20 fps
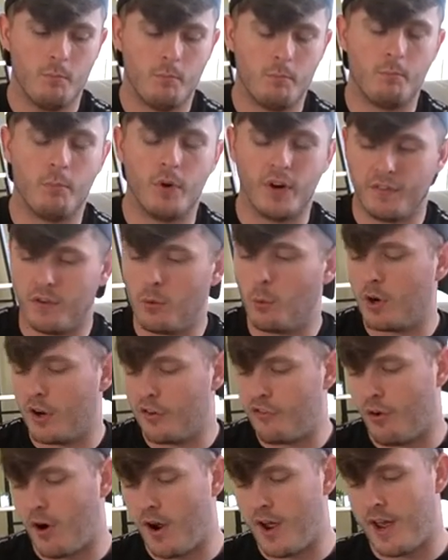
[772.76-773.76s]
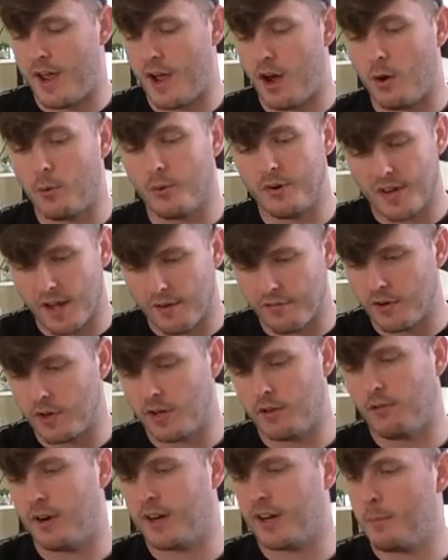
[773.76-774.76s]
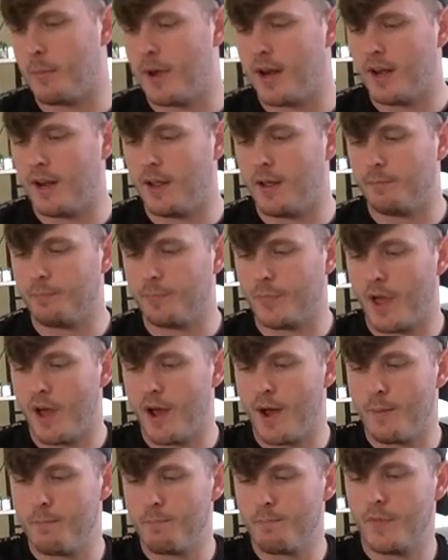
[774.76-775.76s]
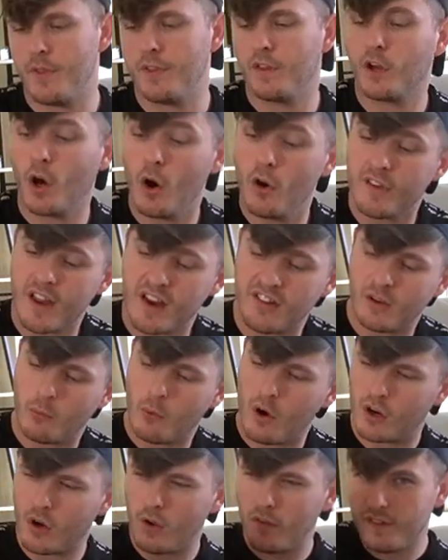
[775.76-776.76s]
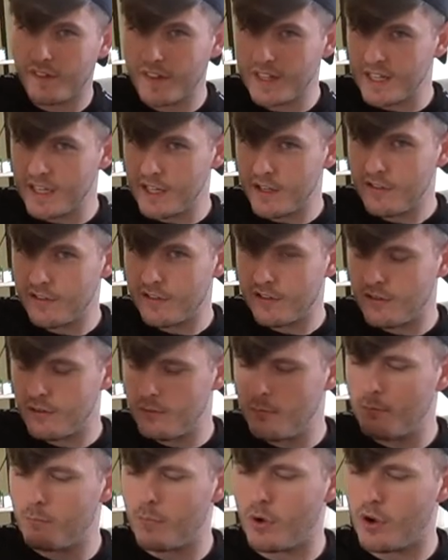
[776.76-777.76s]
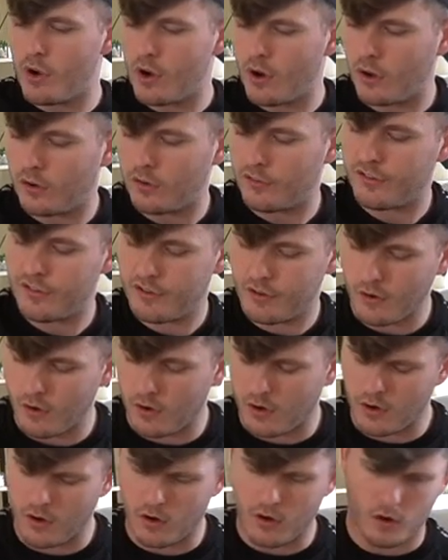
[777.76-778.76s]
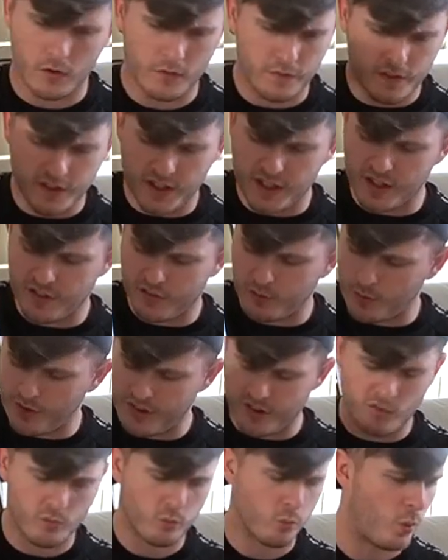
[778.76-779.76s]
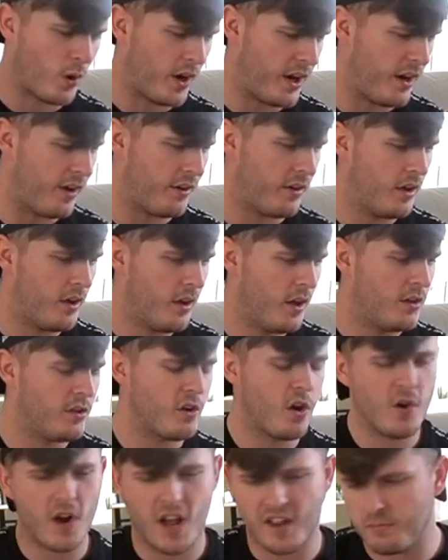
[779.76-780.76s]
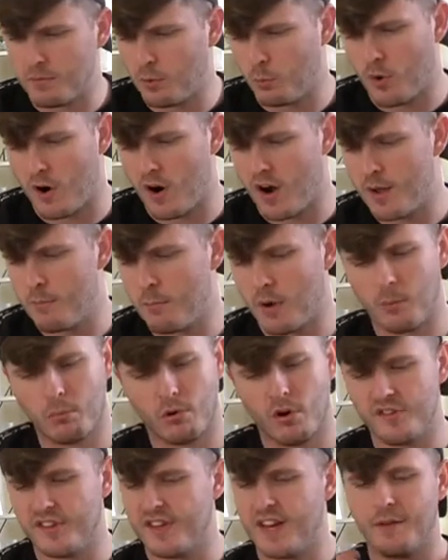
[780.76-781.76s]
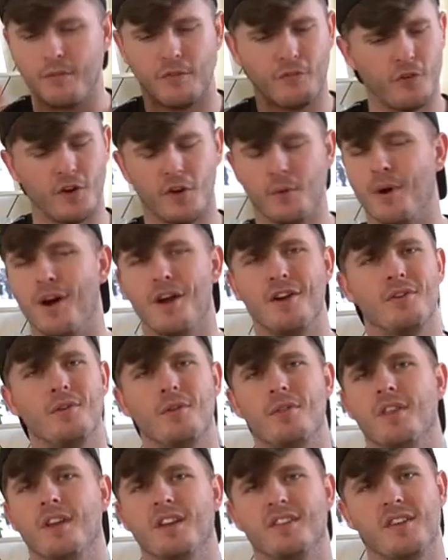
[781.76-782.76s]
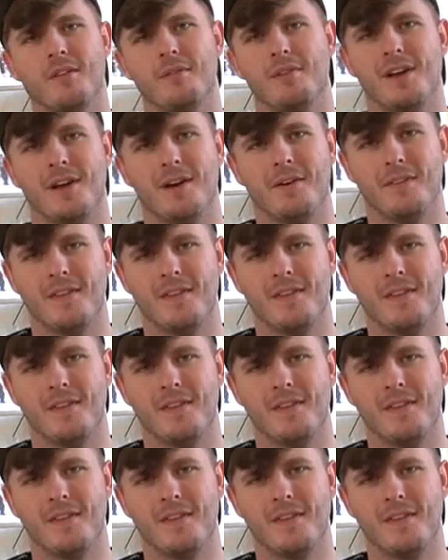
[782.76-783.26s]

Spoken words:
But if you want to try it, I would definitely recommend it. The codes actually work on these, but not on these, which is weird. Don't ask me why. MyProtein have a funny way of doing things every now